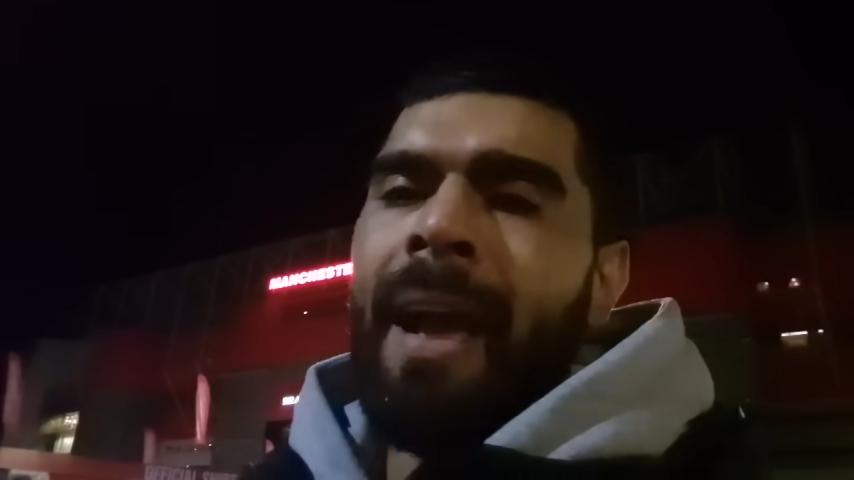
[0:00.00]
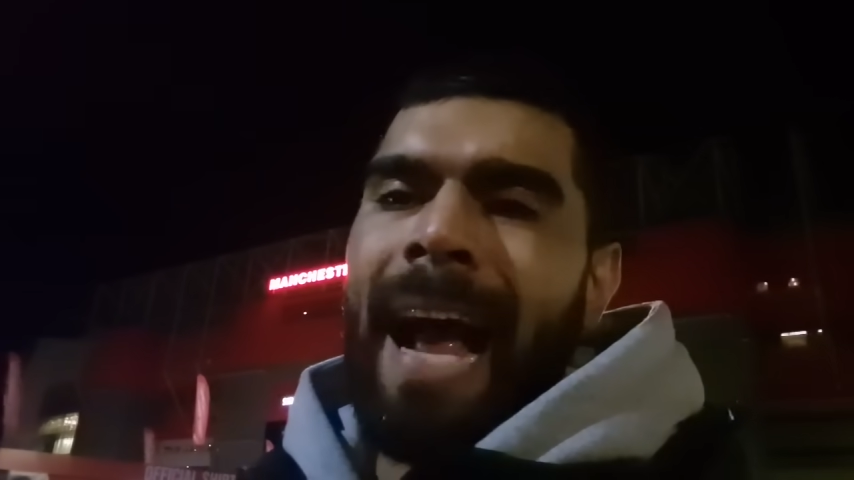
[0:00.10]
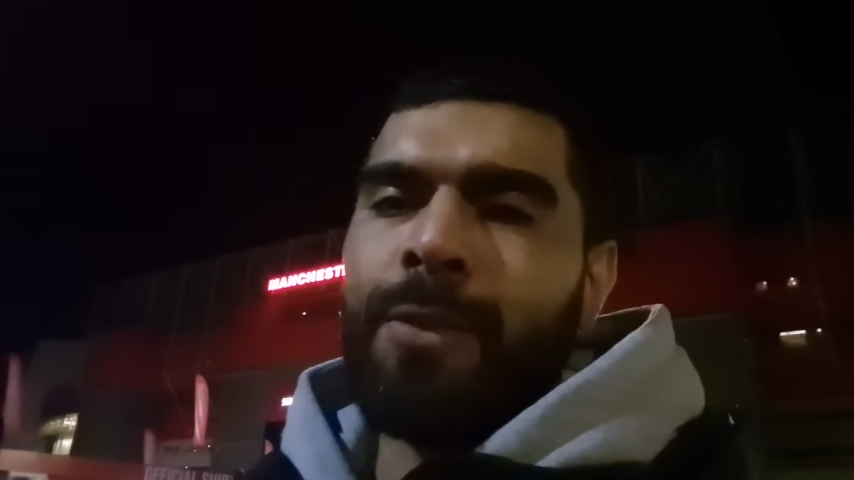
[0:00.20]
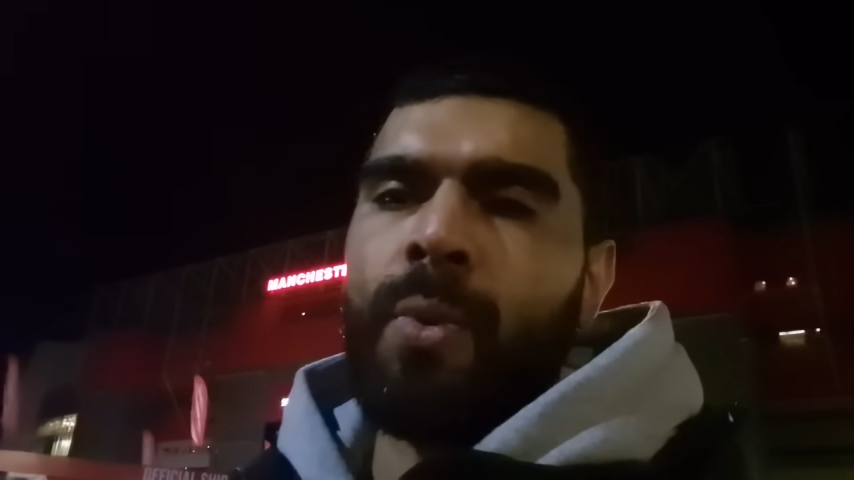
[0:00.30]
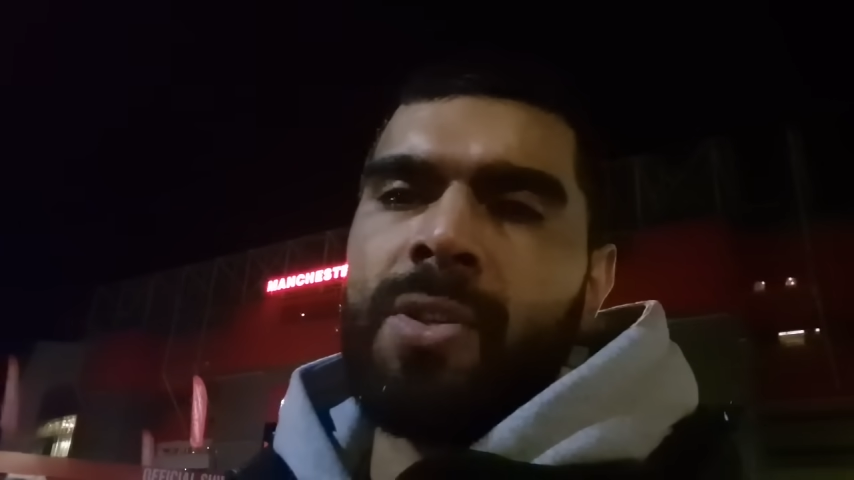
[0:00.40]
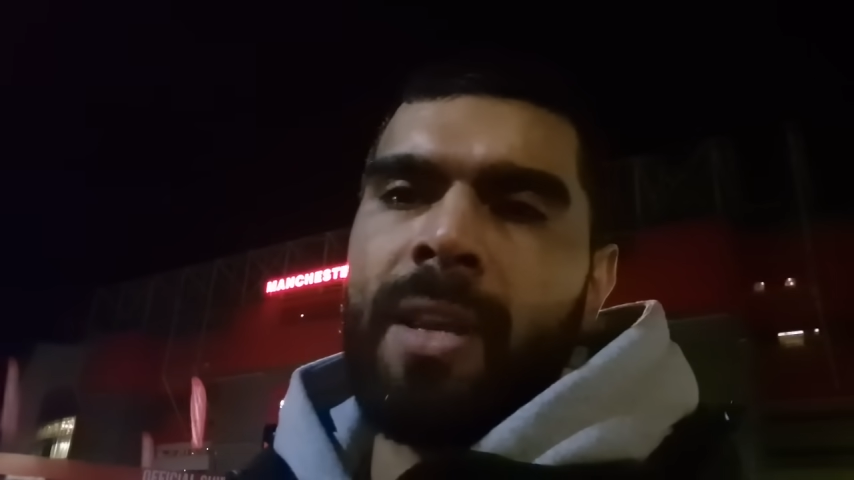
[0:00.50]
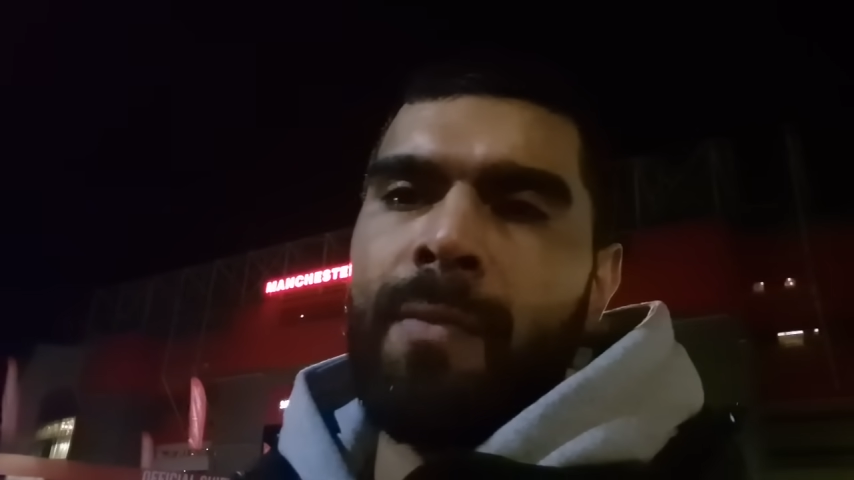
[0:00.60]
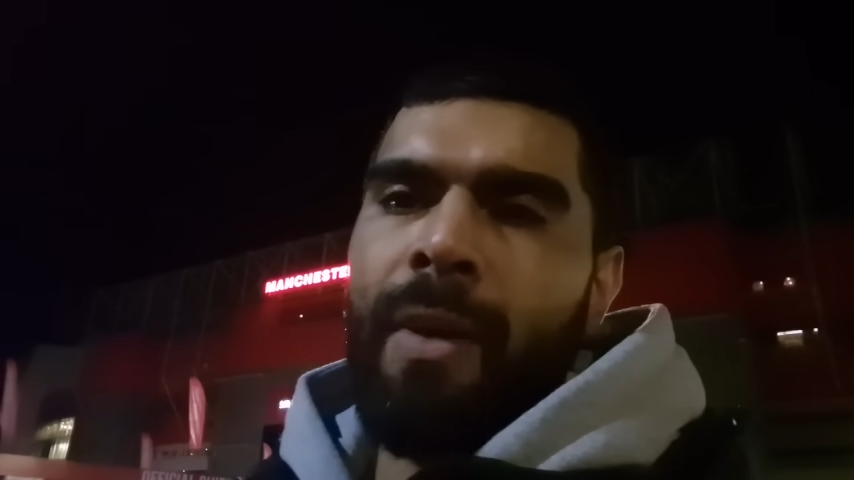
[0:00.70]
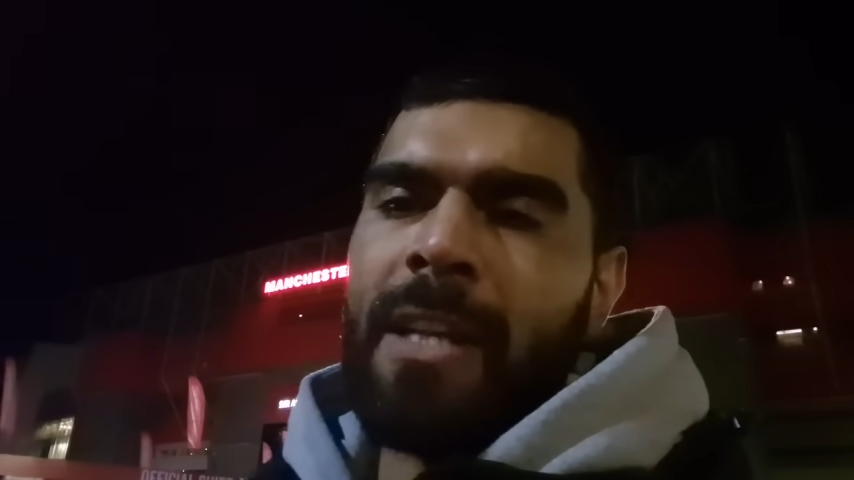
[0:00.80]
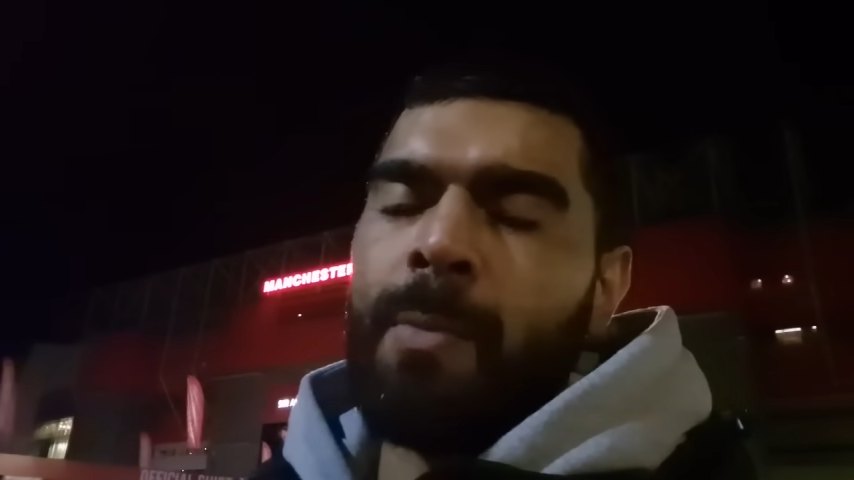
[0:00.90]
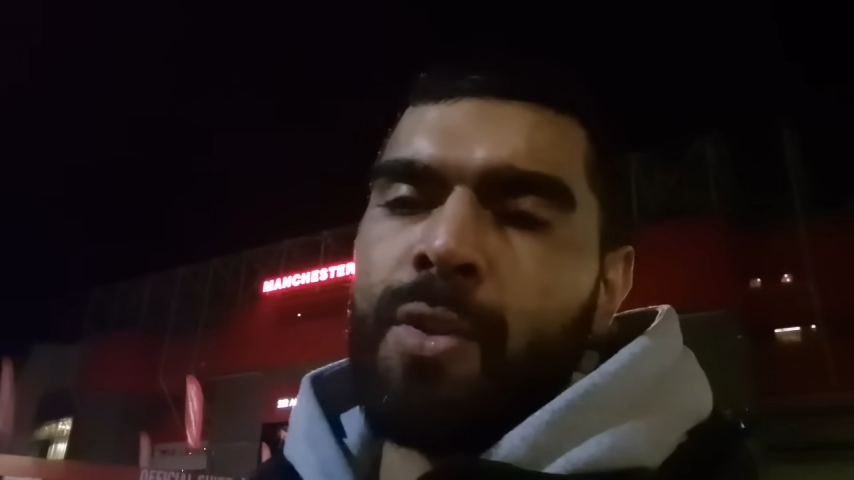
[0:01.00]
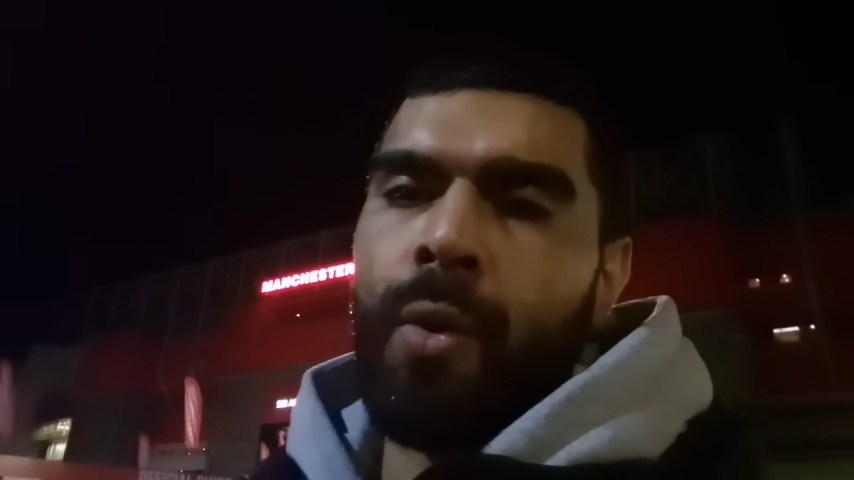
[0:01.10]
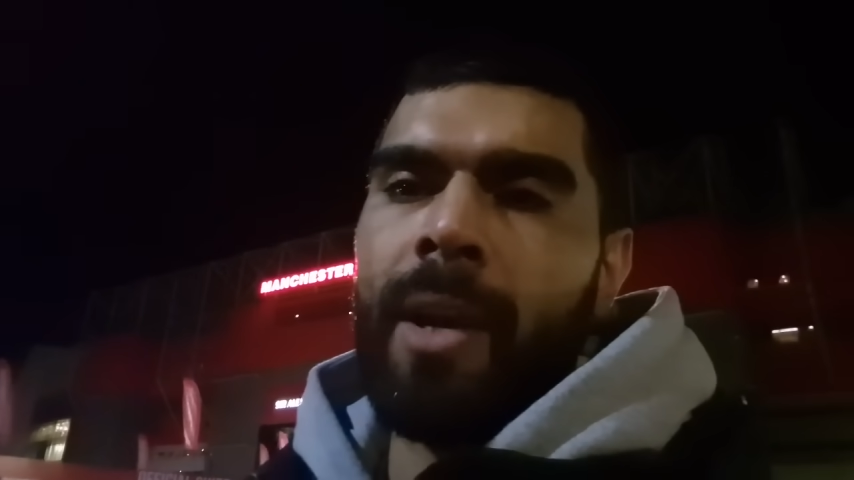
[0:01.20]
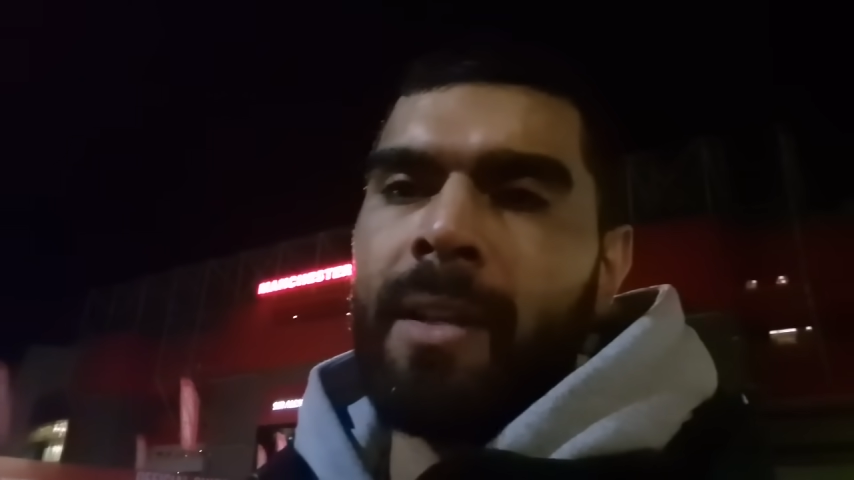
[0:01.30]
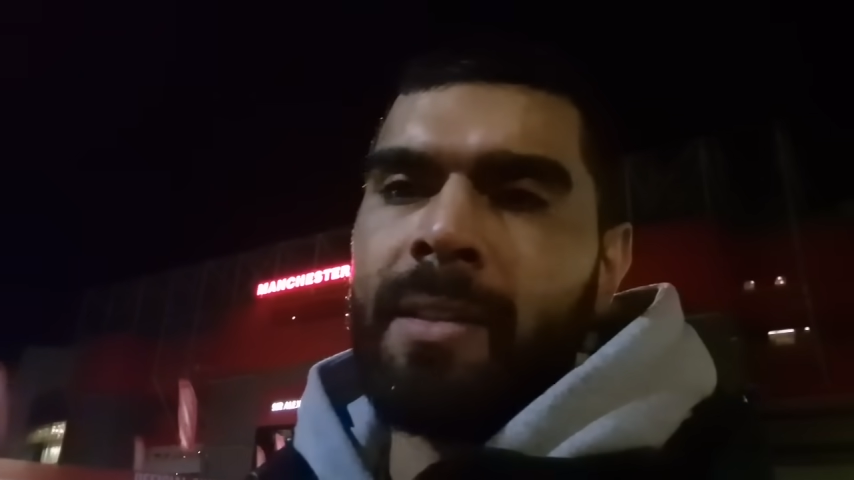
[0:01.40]
as we're seeing Rasmus
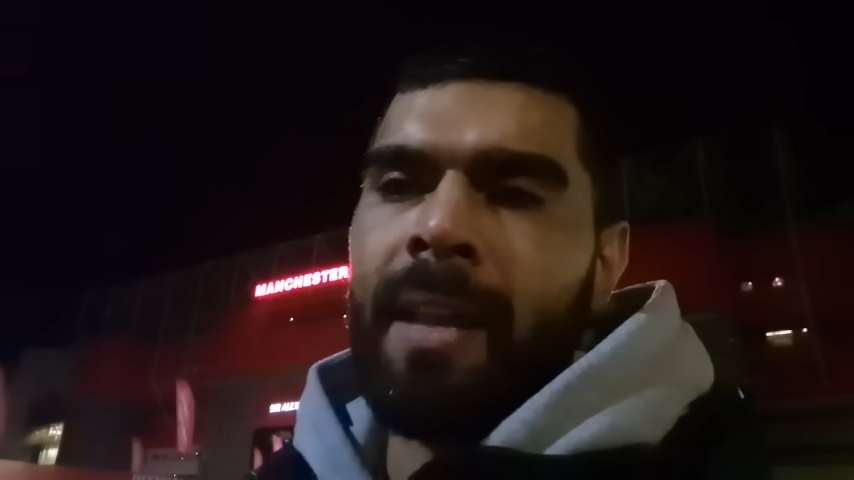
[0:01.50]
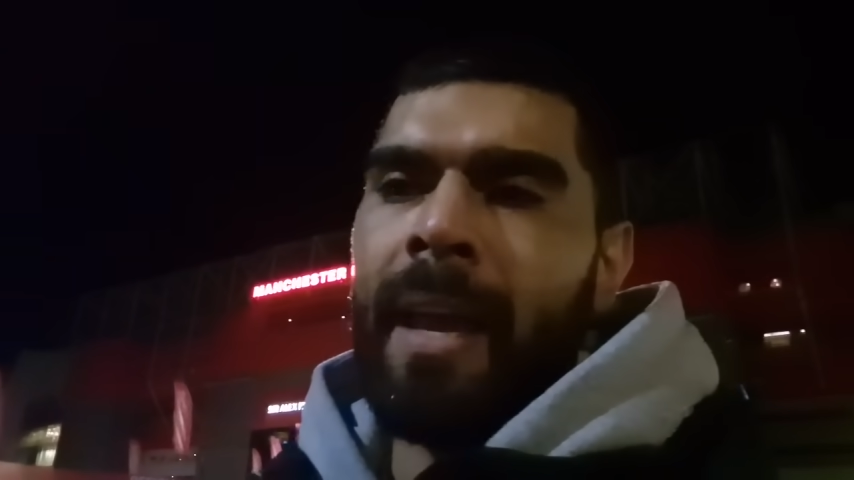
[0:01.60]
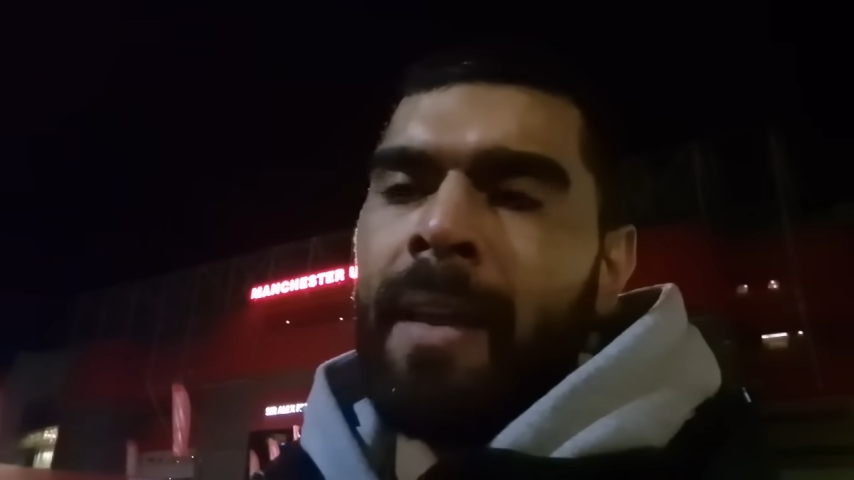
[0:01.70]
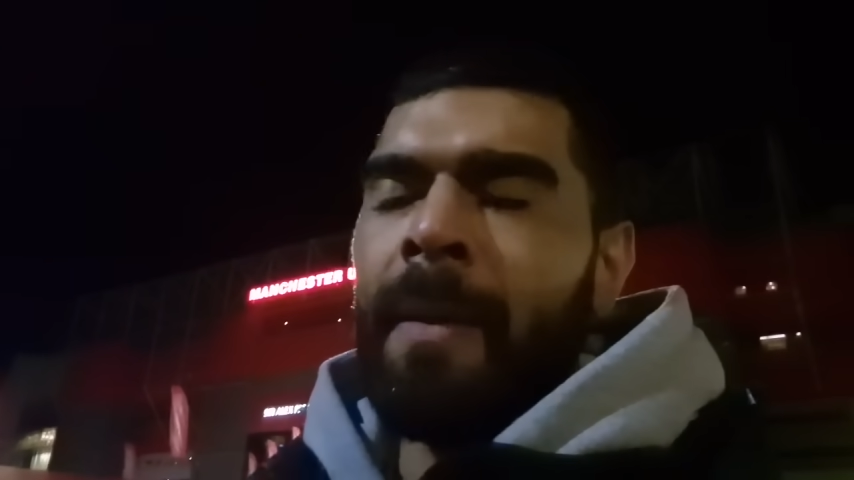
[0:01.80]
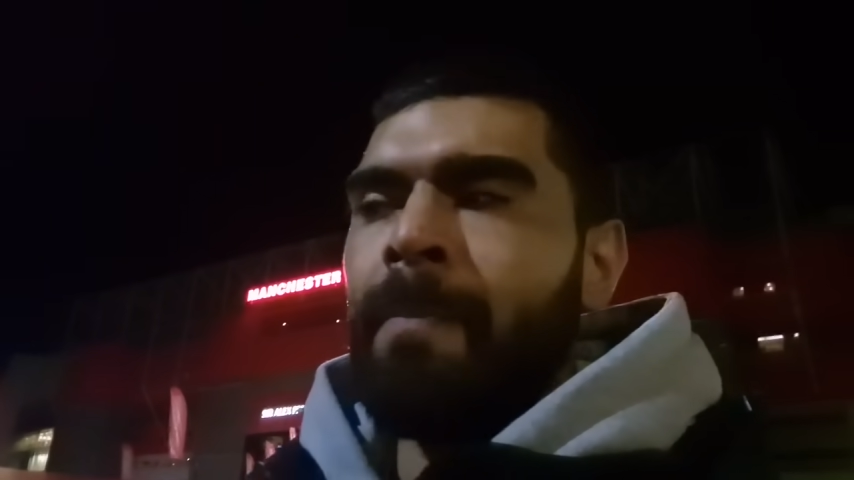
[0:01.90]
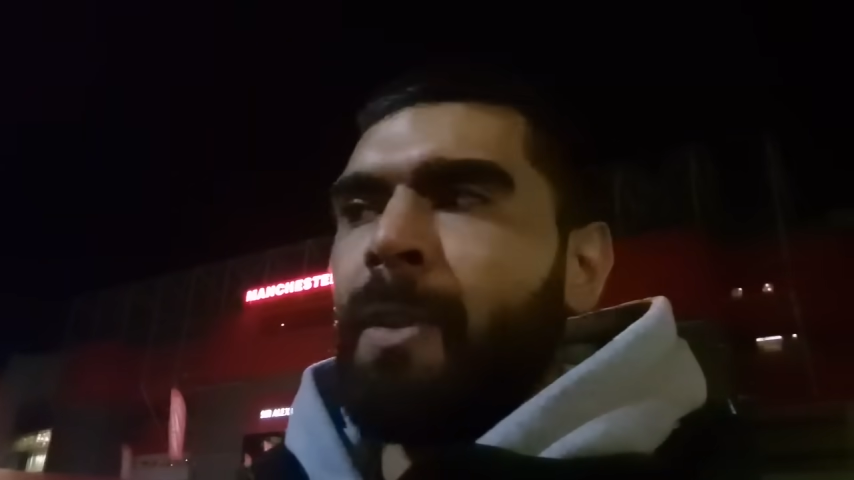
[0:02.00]
Højlund today,